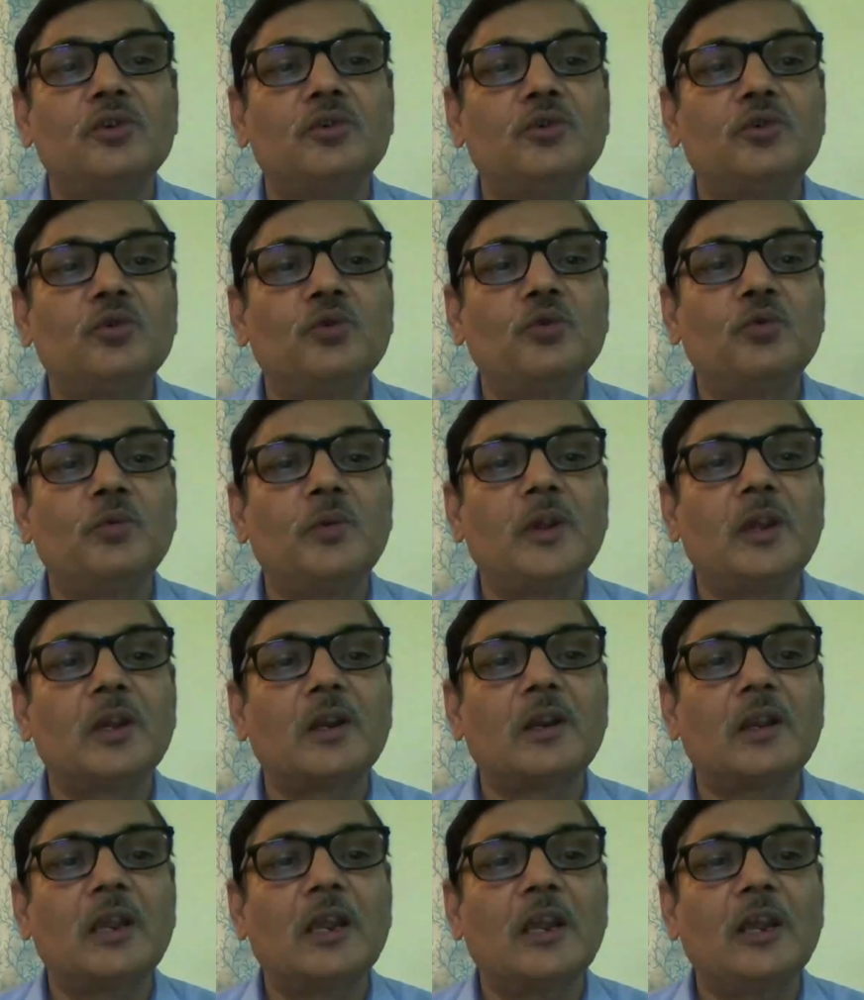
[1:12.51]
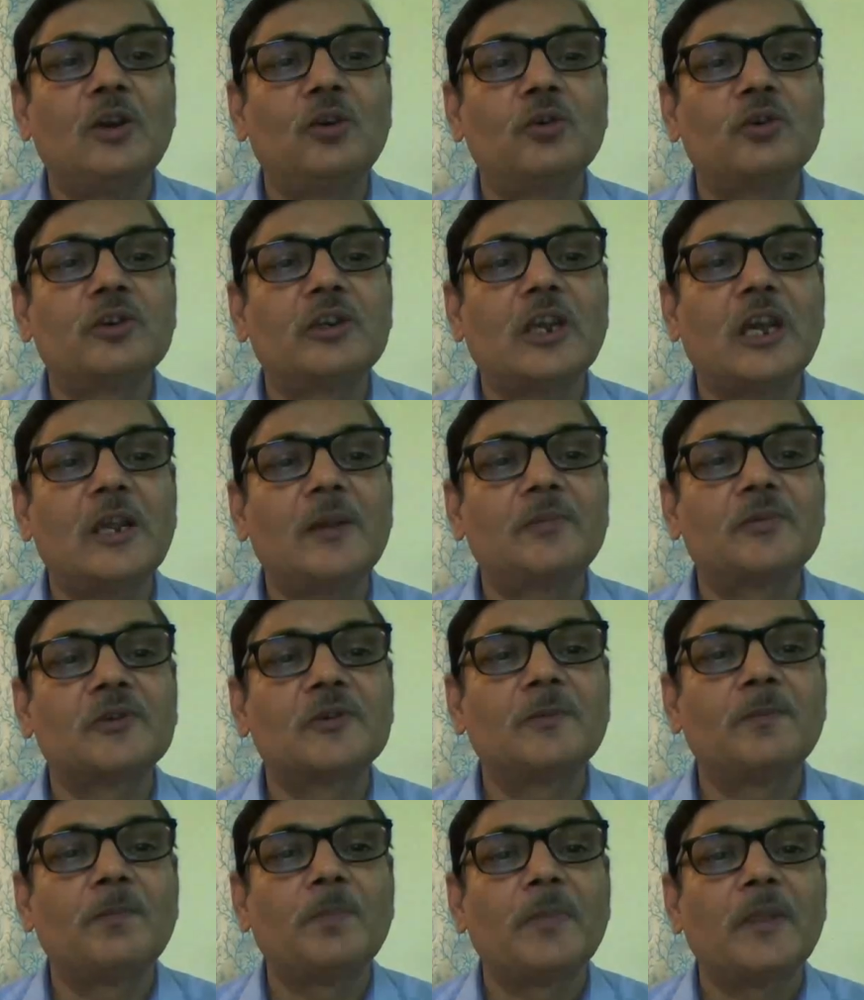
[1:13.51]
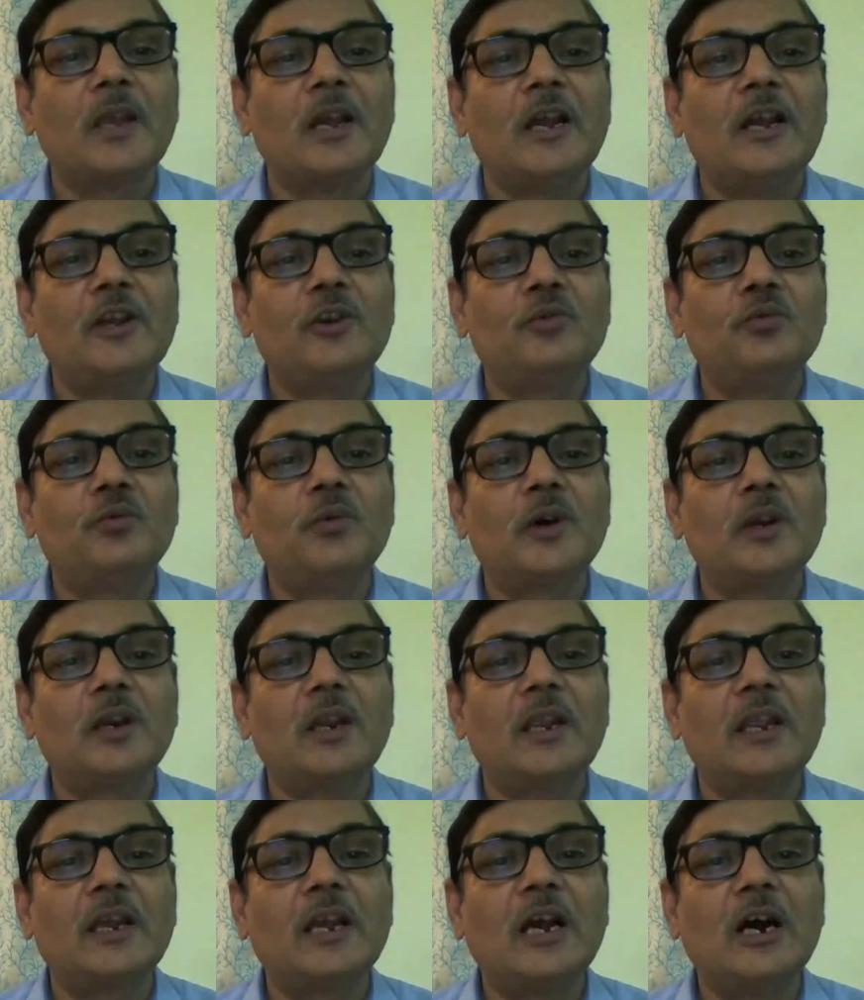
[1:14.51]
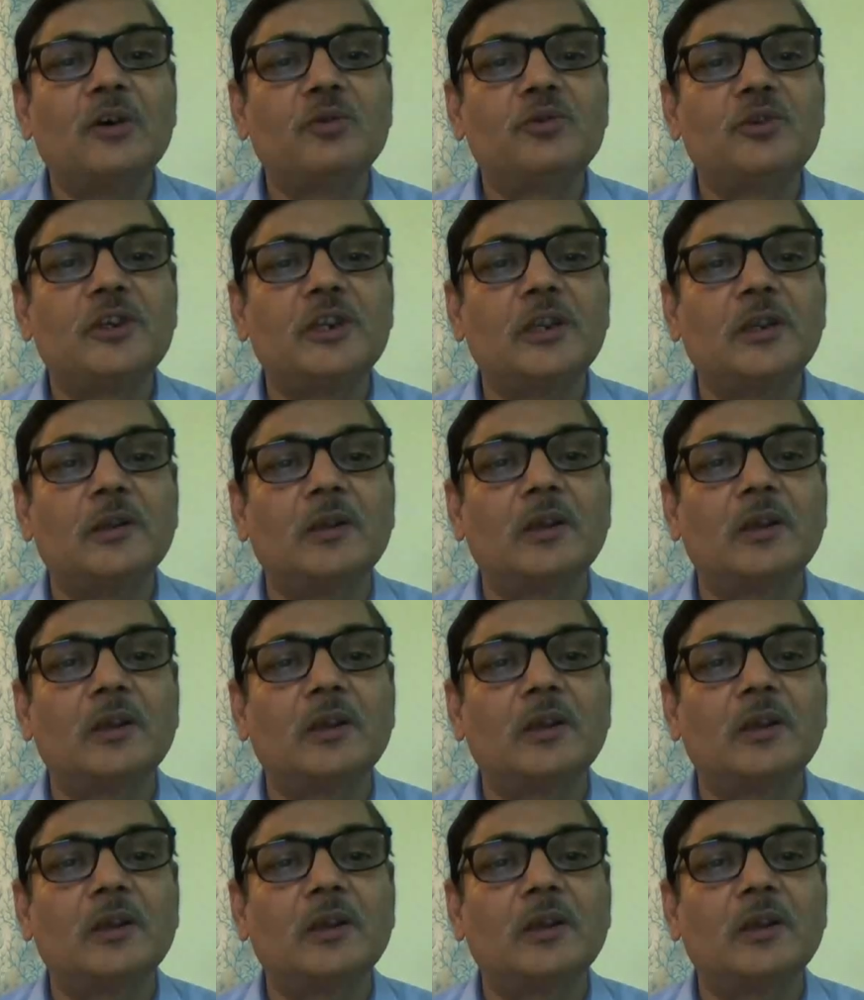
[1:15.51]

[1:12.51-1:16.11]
Two were yellow types and one agouti.